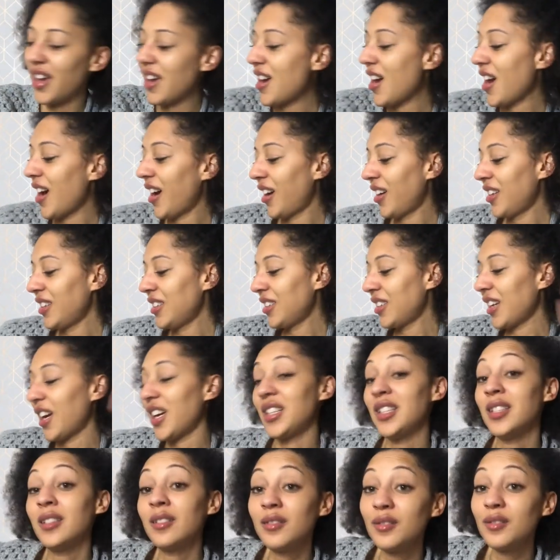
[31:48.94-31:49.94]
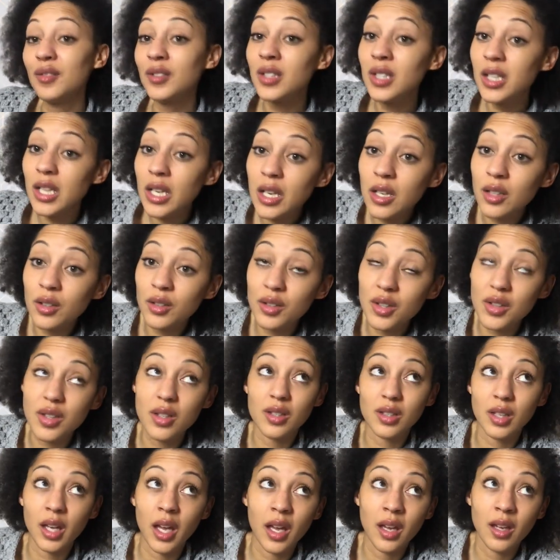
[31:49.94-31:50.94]
and I didn't need another
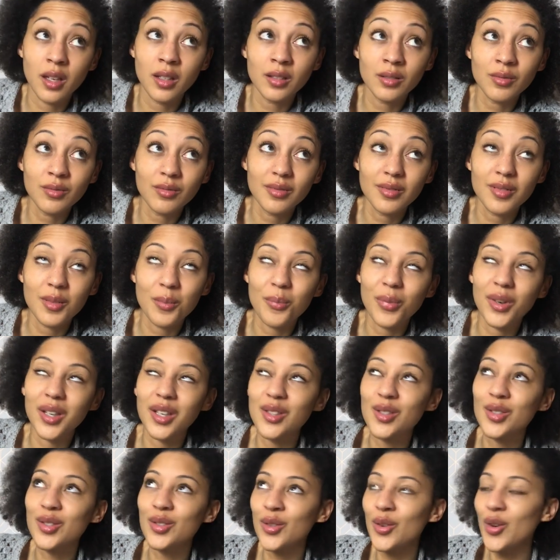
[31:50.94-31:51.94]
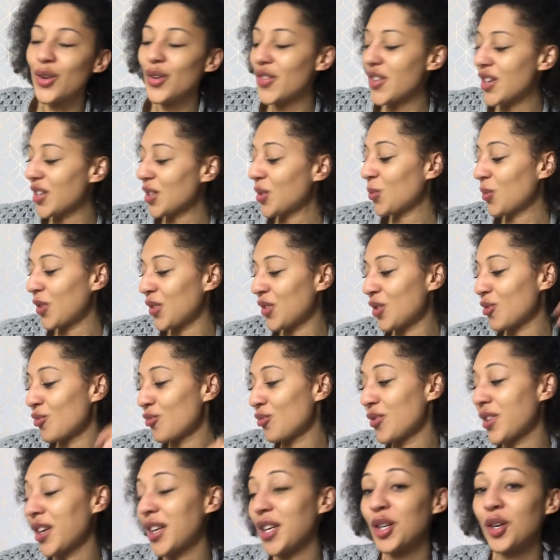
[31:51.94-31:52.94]
skein, but I saw this one that
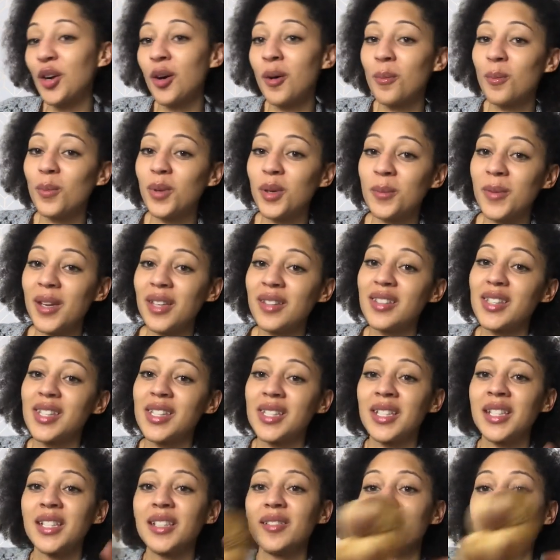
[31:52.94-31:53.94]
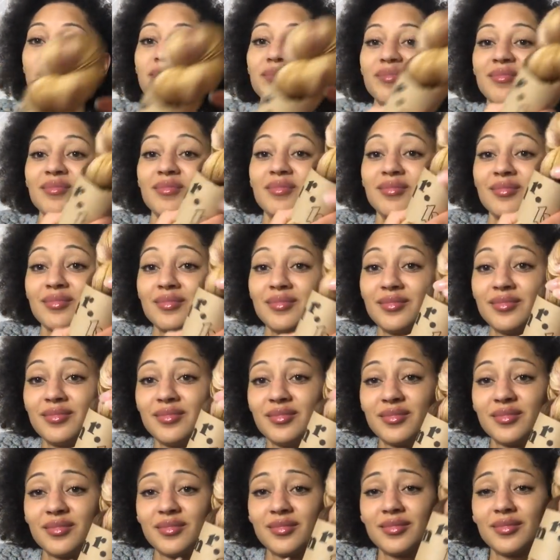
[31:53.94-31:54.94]
really complements it.
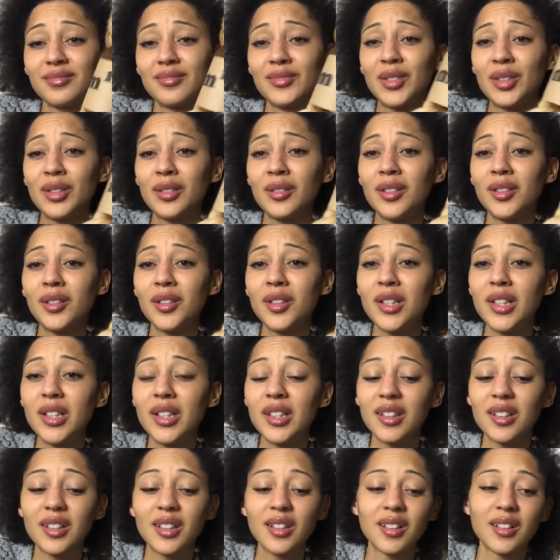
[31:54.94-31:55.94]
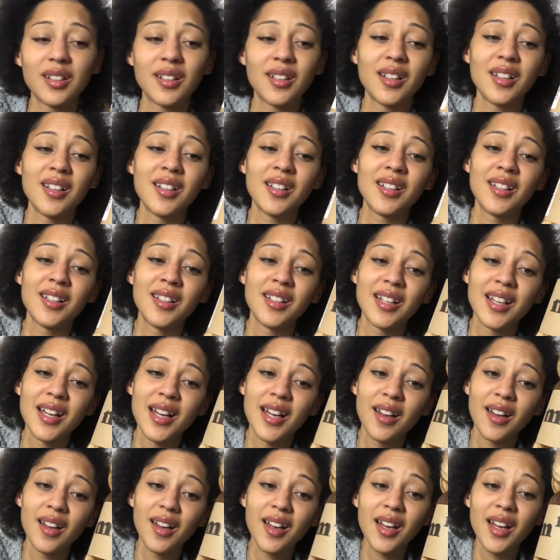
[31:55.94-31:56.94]
Look, and
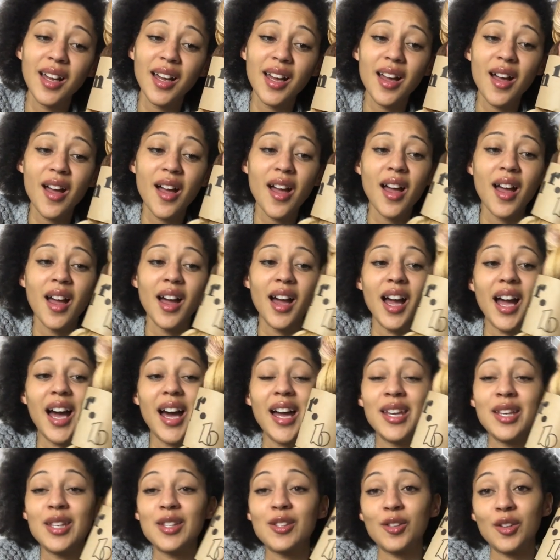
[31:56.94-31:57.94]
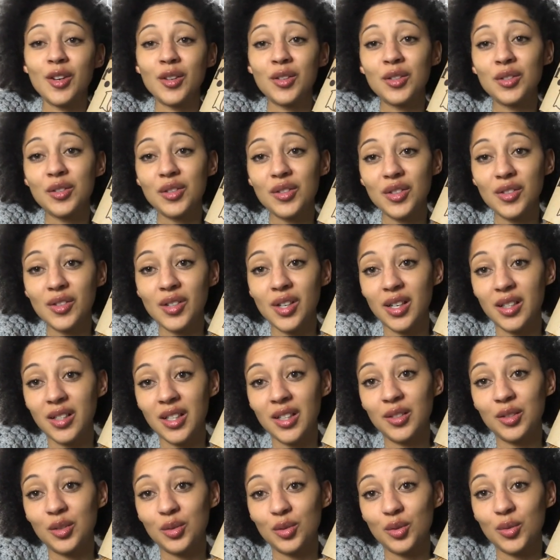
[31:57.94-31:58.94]
it's got another Jack
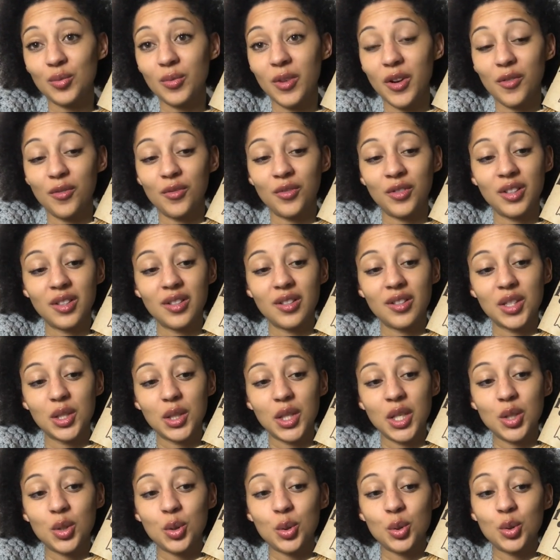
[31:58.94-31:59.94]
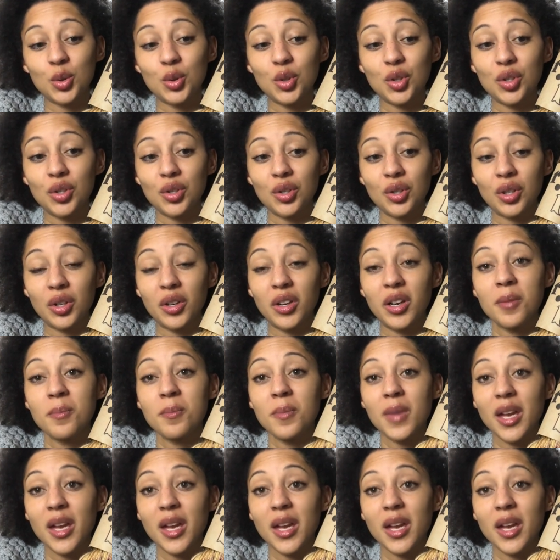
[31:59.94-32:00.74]
Daniels reference. It's called Sugar and